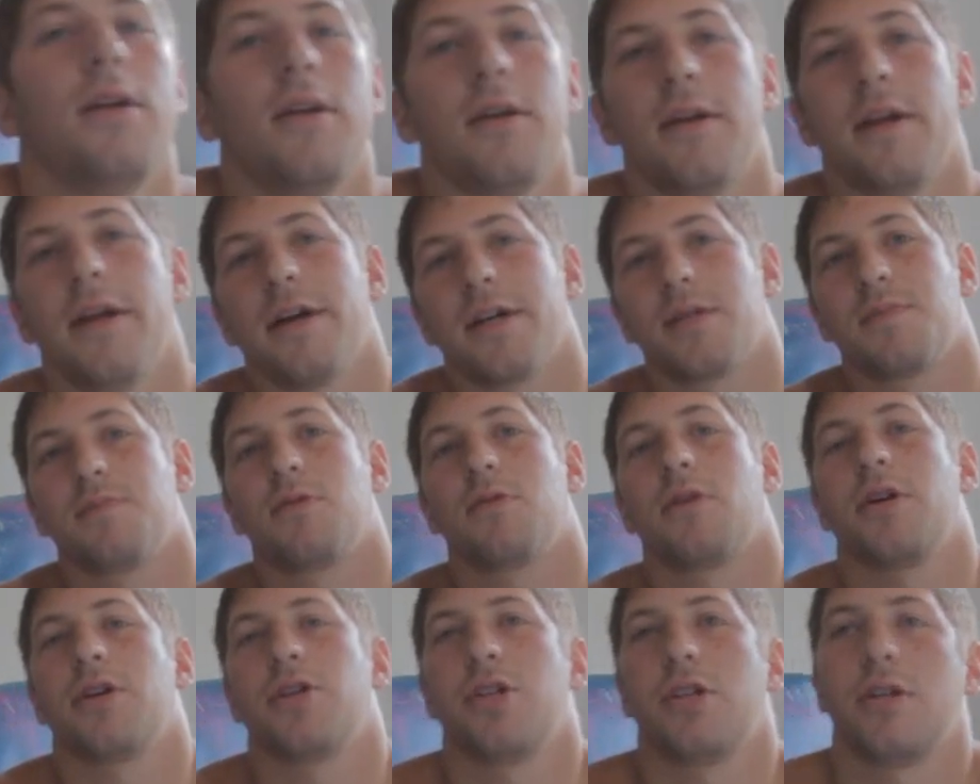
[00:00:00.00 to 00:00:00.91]
next
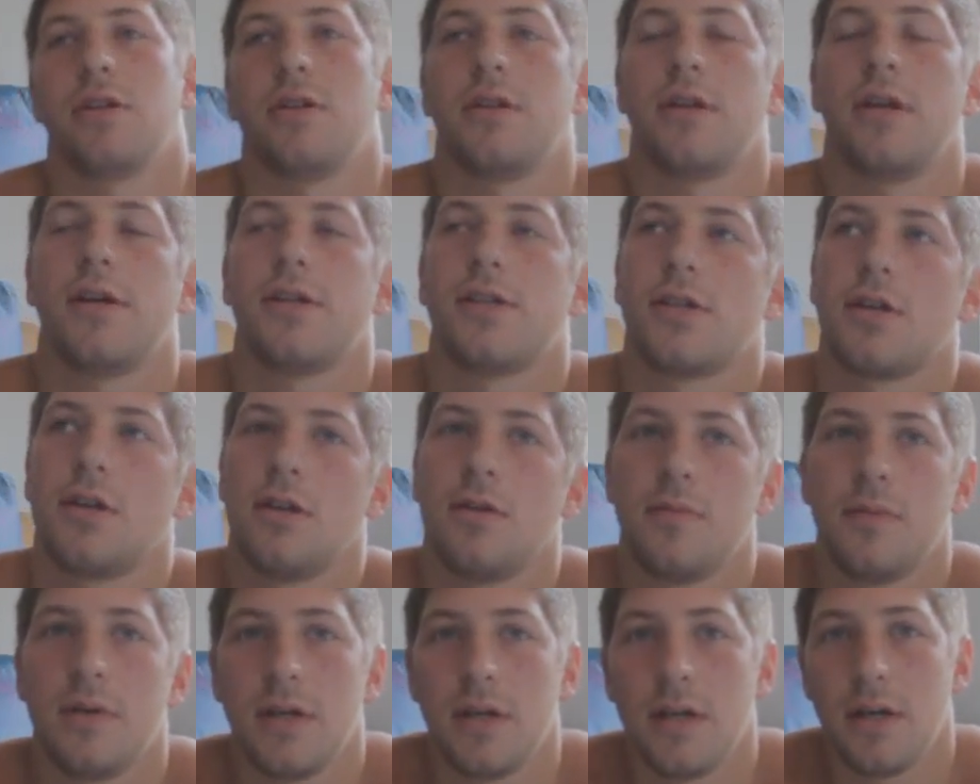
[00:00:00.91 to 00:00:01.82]
progression is
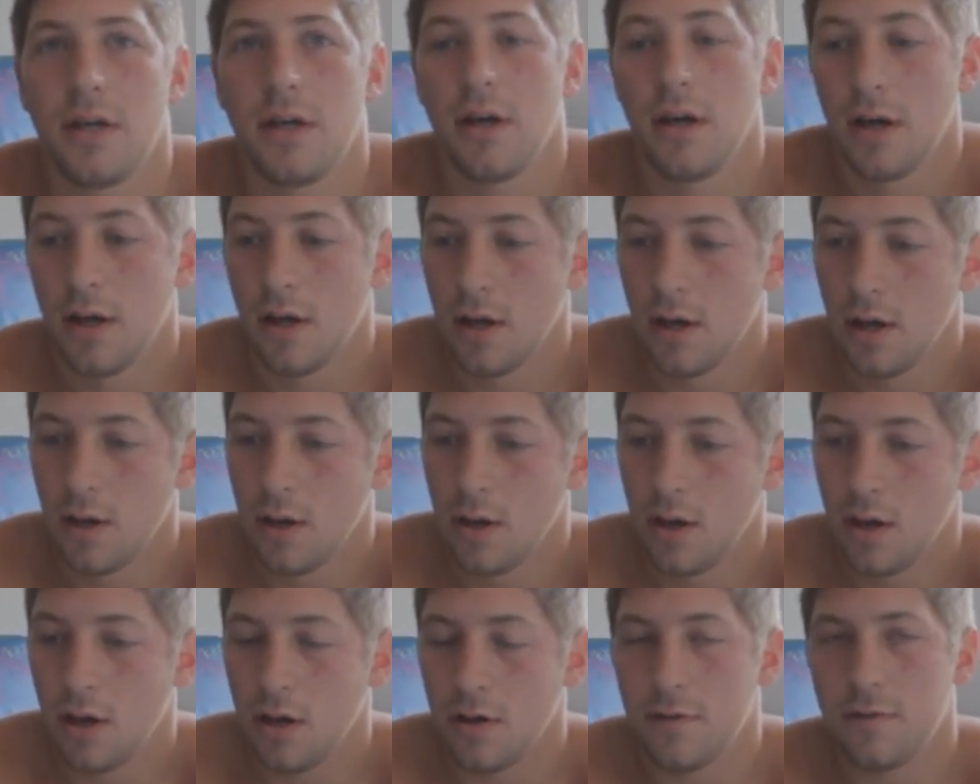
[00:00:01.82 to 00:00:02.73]
gonna be
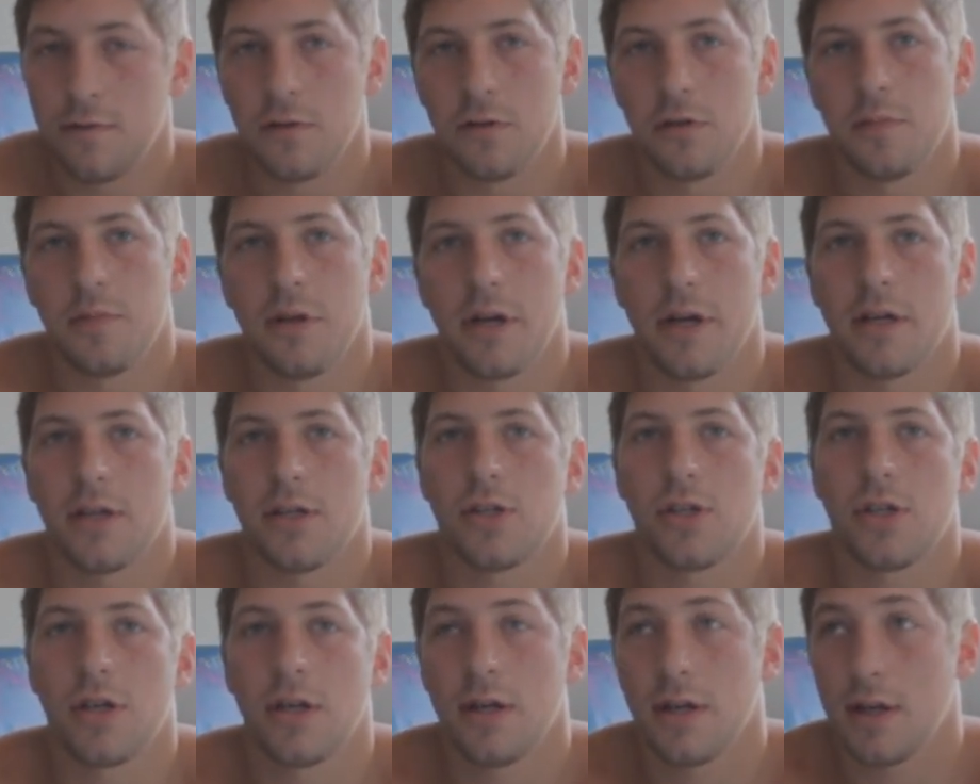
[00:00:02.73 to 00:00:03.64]
a full
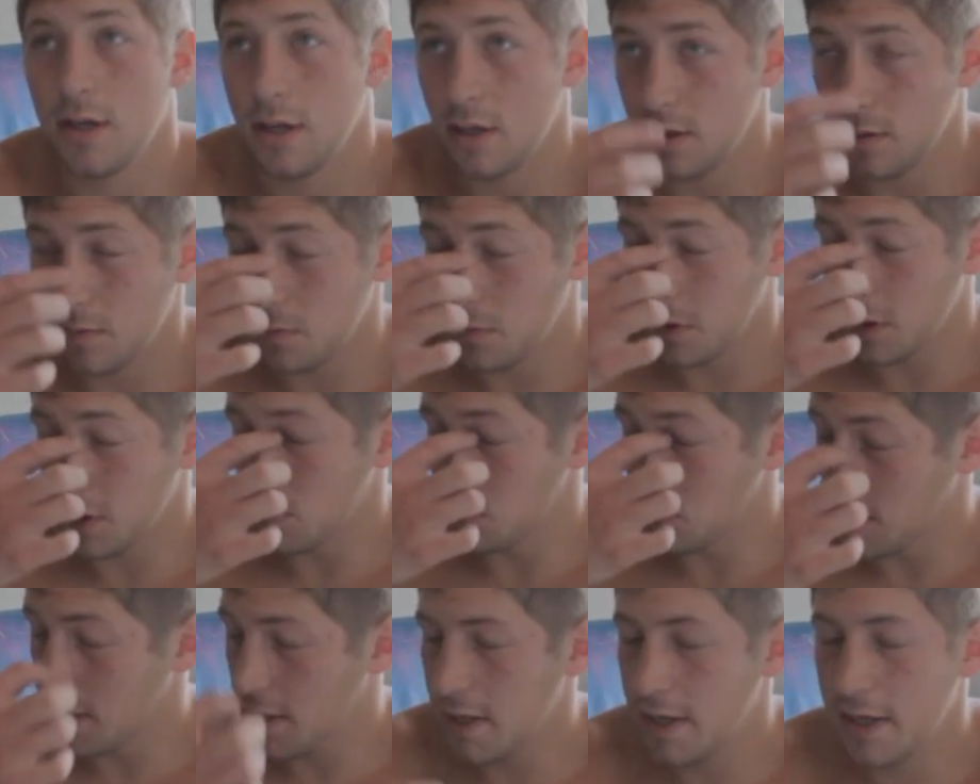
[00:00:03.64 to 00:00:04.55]
planche. We're
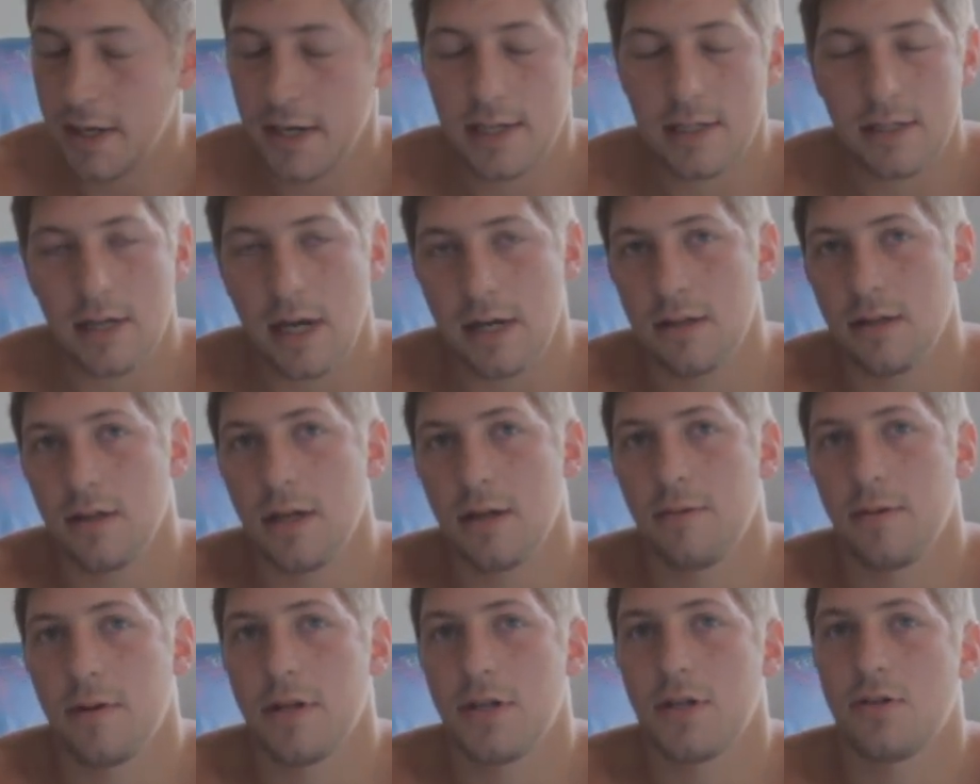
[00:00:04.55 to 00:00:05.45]
gonna work it exactly
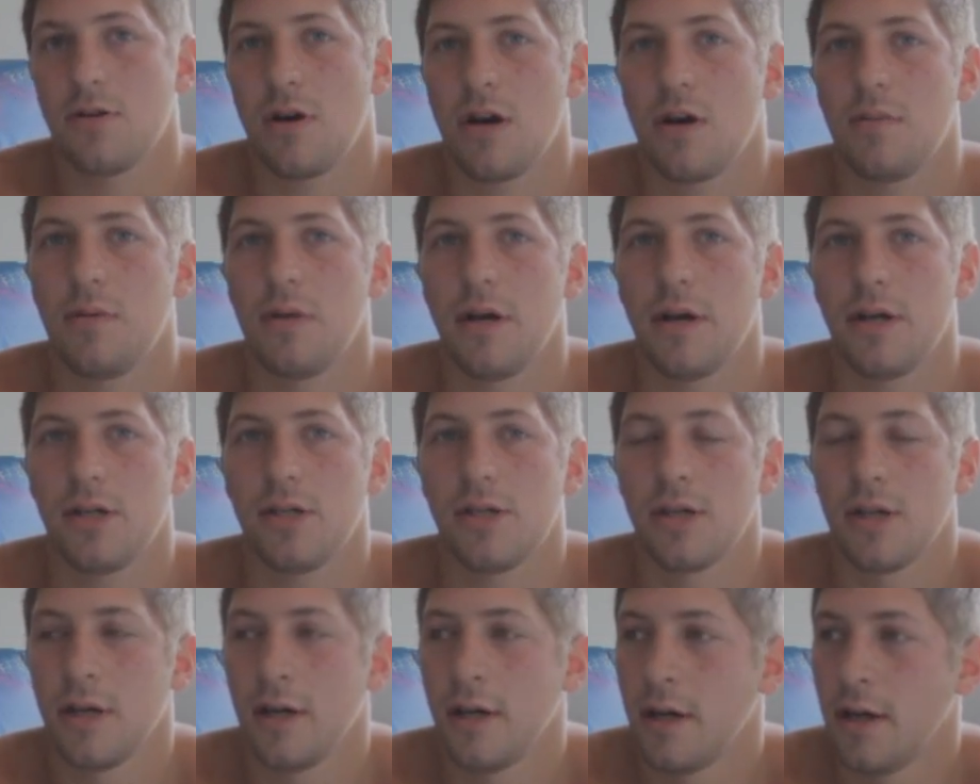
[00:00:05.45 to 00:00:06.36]
like we did straddle
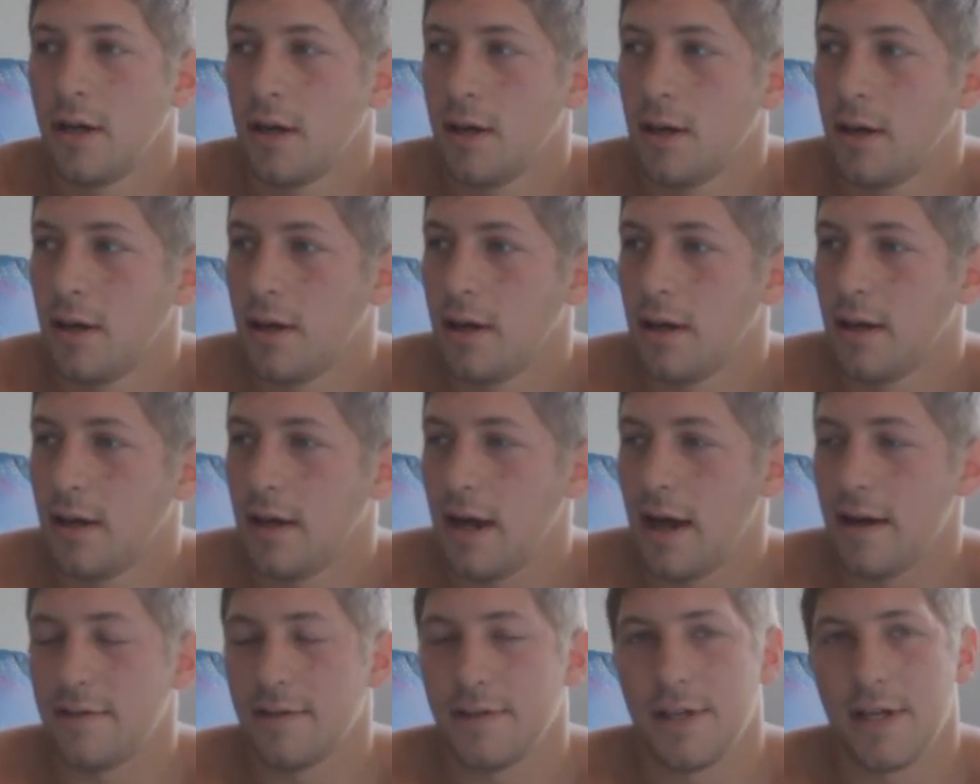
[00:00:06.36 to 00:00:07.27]
planche.
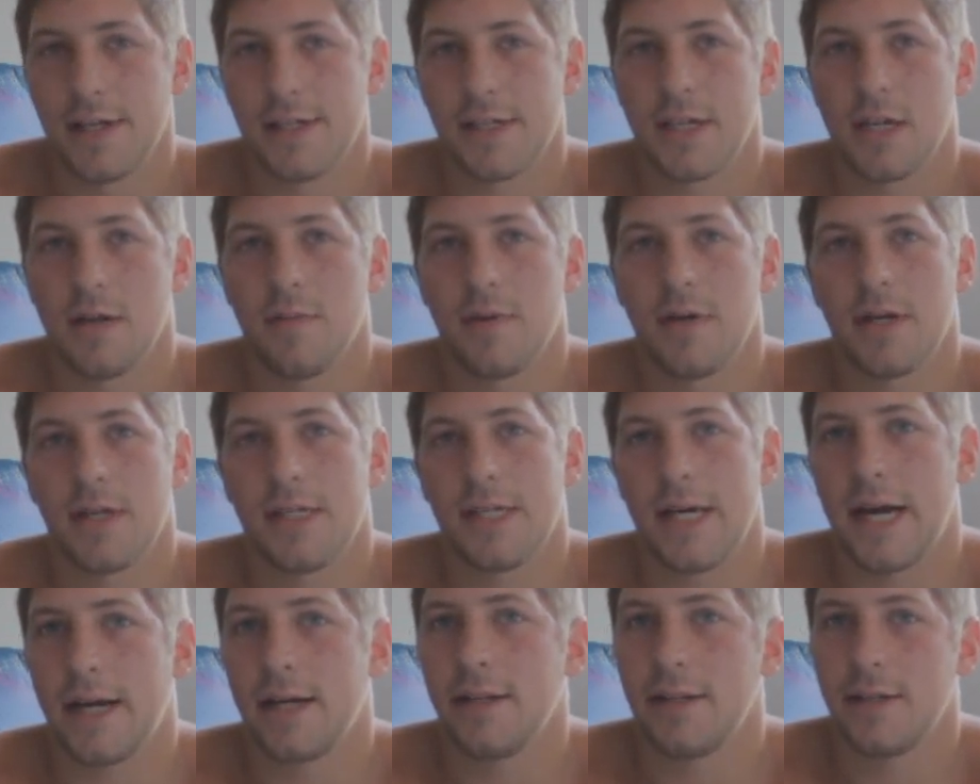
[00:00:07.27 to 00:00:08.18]
Everything's gonna be
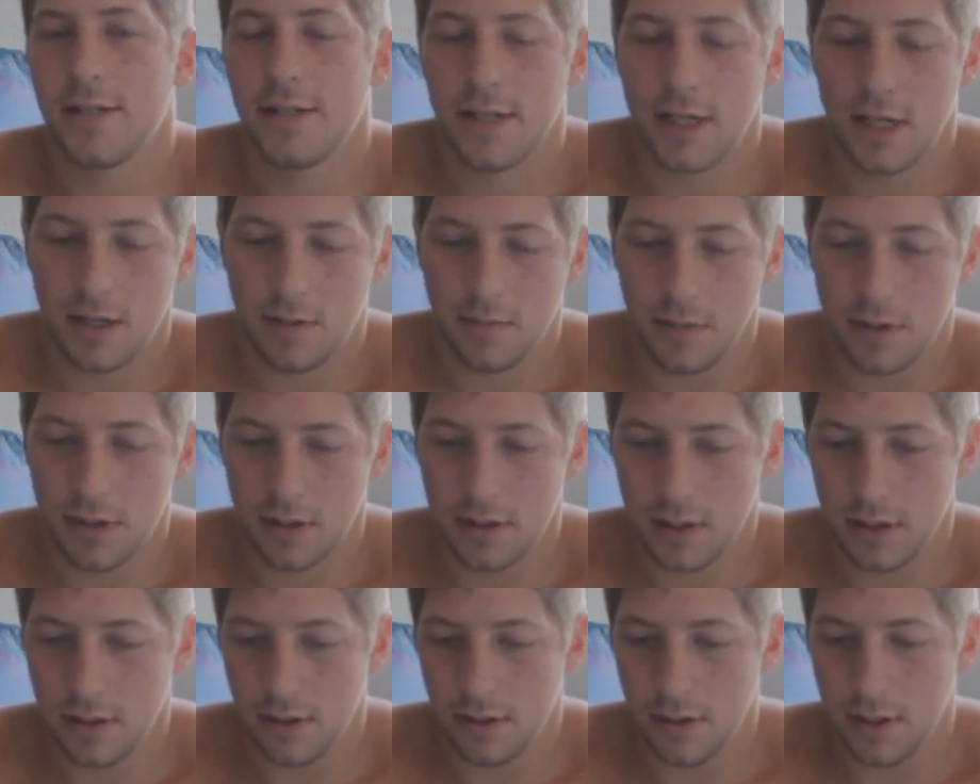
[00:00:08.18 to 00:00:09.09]
exactly the same.
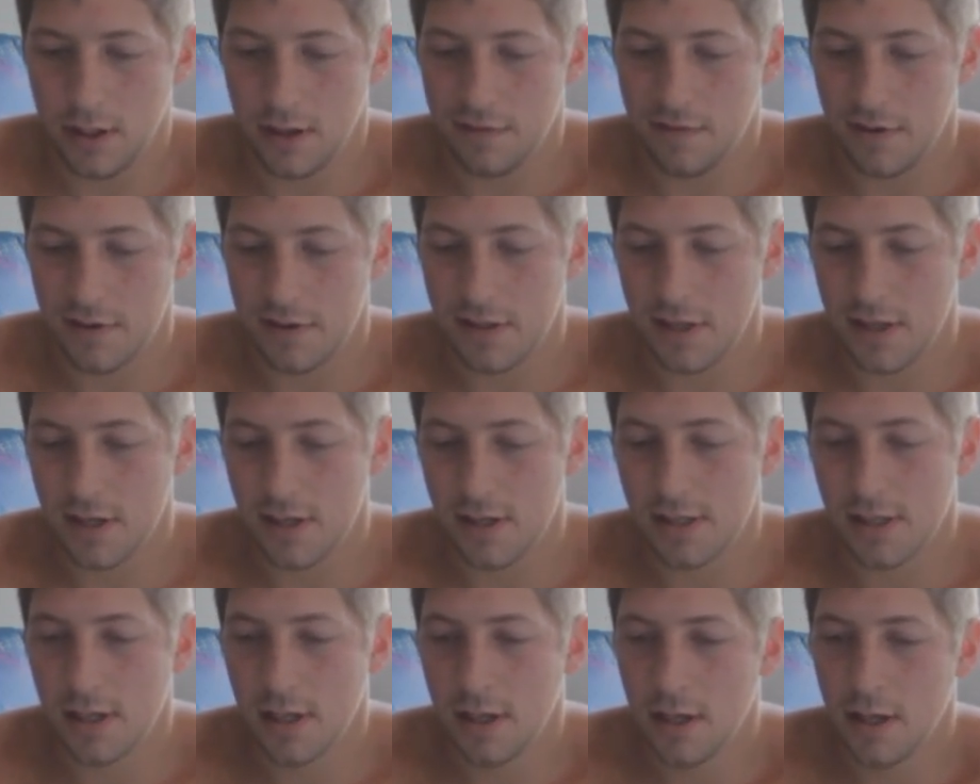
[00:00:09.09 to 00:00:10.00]
The only difference
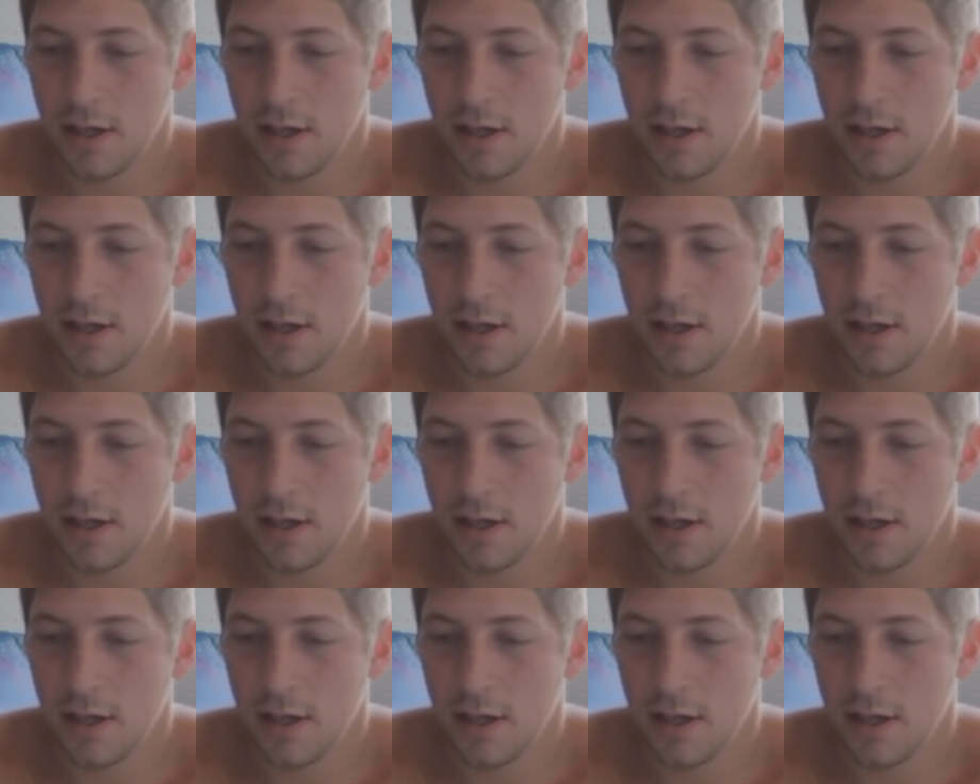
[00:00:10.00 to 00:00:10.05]
is